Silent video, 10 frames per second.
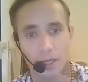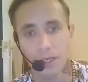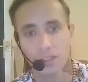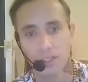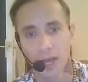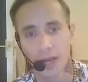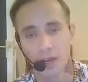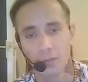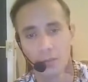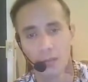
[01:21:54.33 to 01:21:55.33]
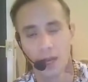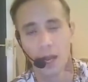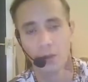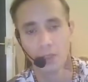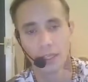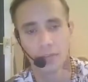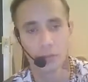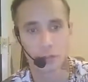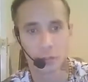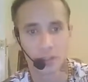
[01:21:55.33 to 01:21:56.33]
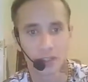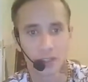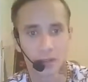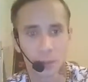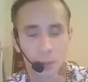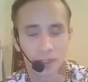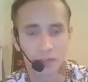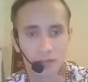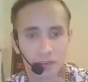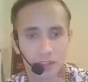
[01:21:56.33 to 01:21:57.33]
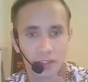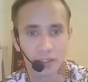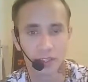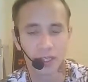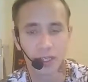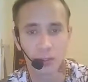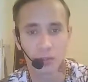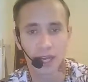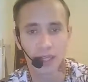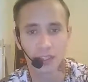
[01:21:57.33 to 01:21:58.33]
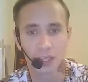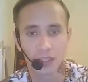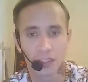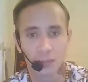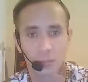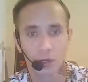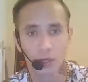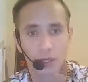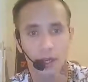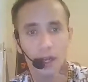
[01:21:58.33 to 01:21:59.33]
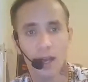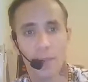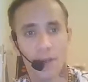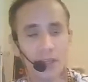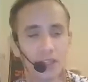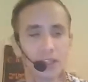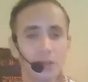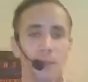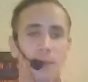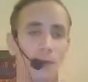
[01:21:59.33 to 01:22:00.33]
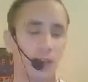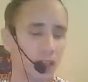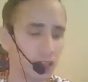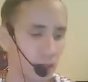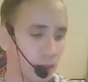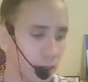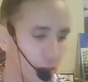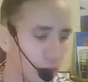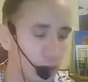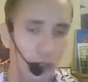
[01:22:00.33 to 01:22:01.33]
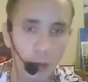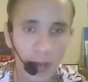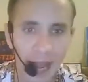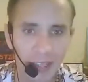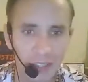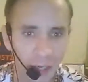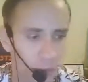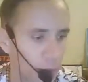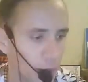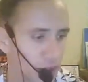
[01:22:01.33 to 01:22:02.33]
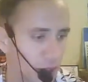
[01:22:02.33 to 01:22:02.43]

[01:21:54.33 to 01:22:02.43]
Stay at home, only leave for specific reasons, including education and work. This is important, isn't it? No household mixing